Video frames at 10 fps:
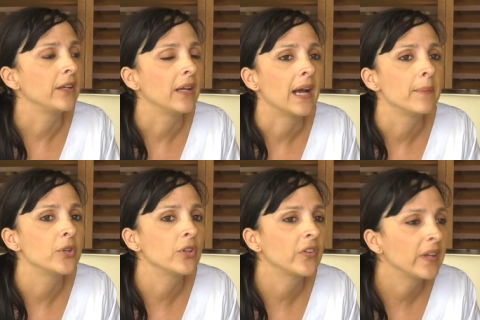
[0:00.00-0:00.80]
I,
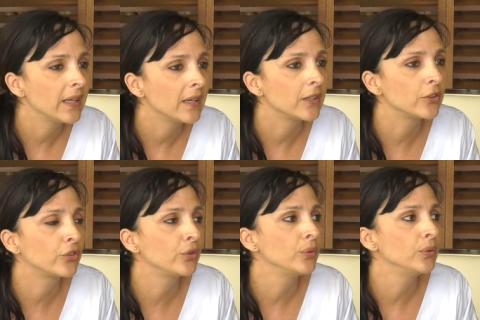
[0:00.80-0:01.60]
I'm not here
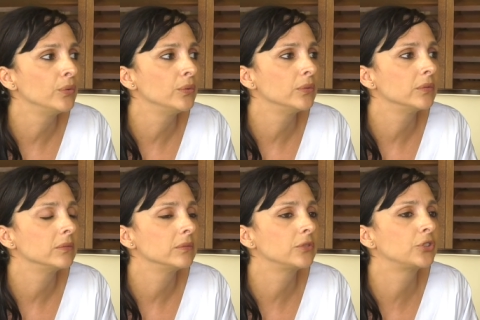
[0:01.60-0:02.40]
to
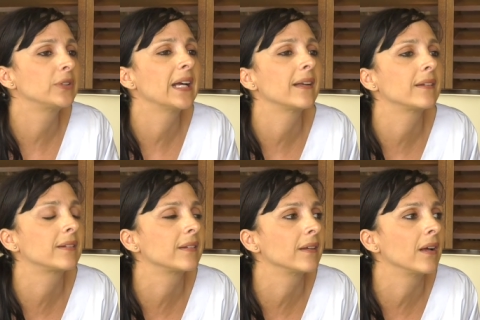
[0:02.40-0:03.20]
to
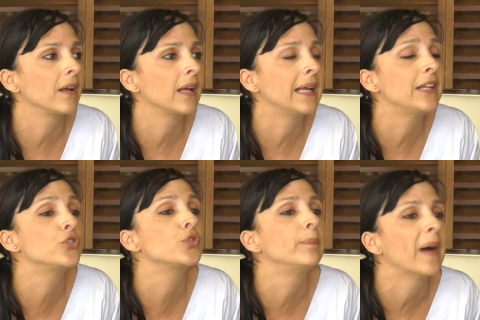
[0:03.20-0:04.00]
get uh,
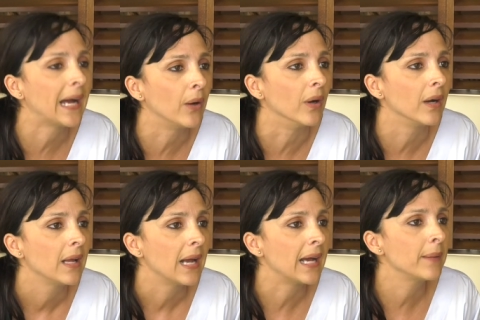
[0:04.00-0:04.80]
into power.
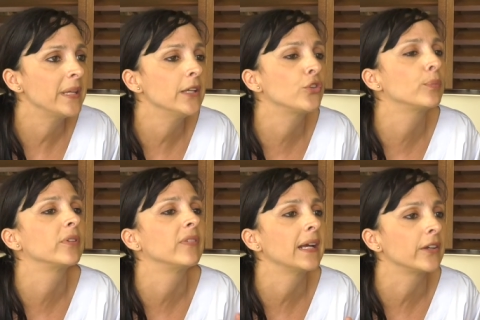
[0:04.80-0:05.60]
I'm here to
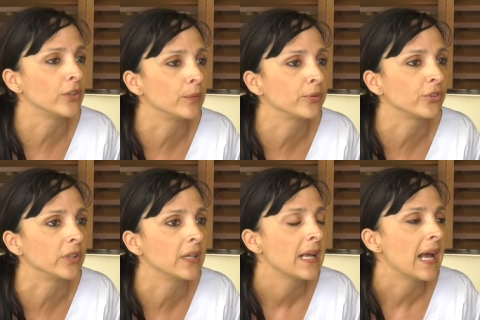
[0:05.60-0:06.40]
provide an
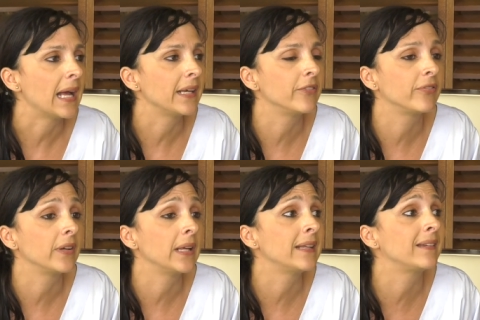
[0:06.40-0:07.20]
option, and if
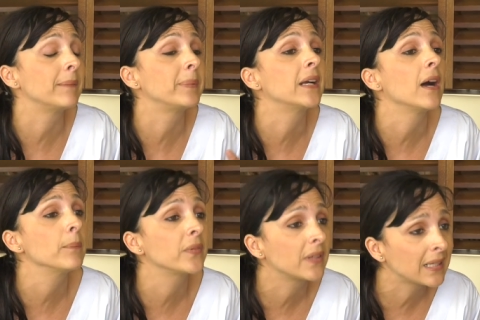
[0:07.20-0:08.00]
it
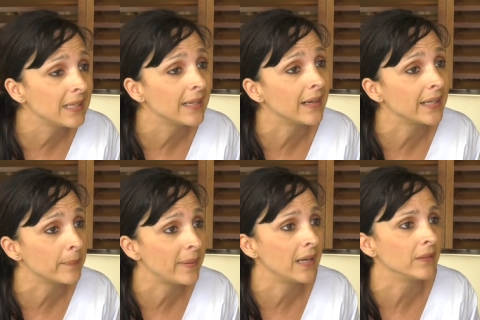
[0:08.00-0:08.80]
becomes clear and
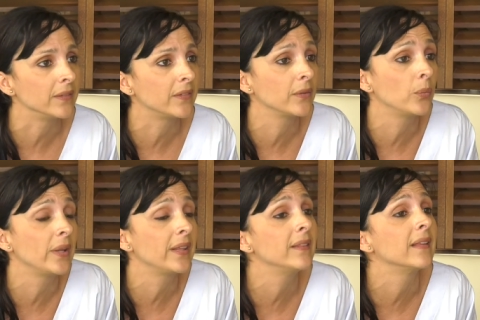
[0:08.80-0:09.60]
apparent
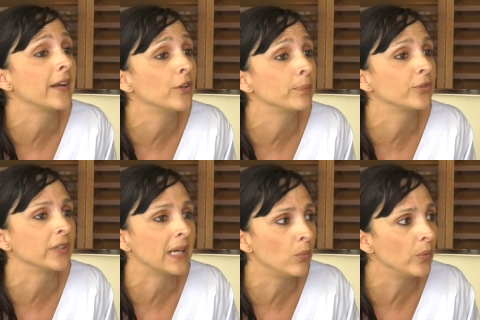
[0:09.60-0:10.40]
within that
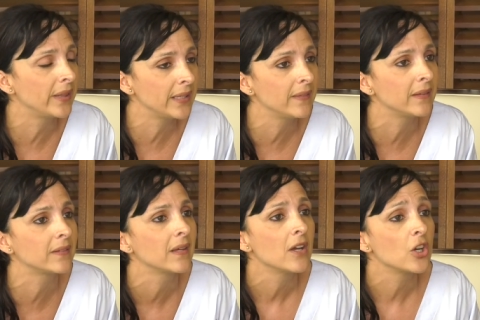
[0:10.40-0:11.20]
option and within
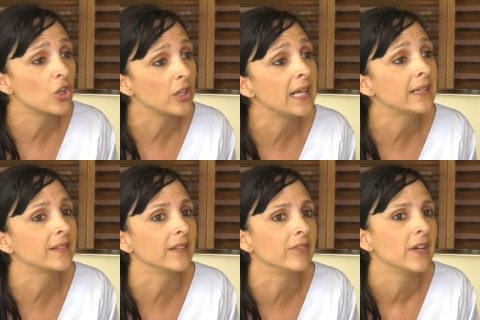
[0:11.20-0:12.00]
this
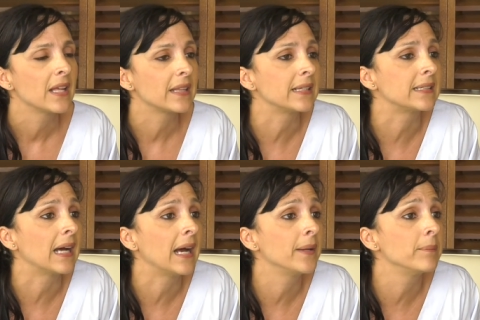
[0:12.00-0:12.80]
collective
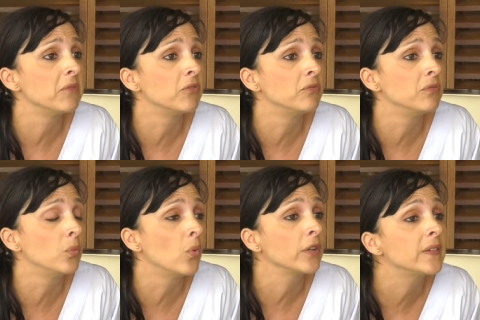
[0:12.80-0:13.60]
that I am
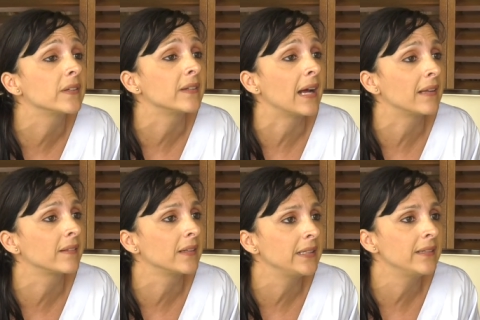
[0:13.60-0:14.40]
wanted
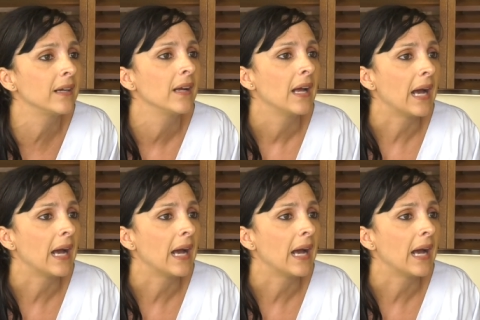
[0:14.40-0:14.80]
as the leader,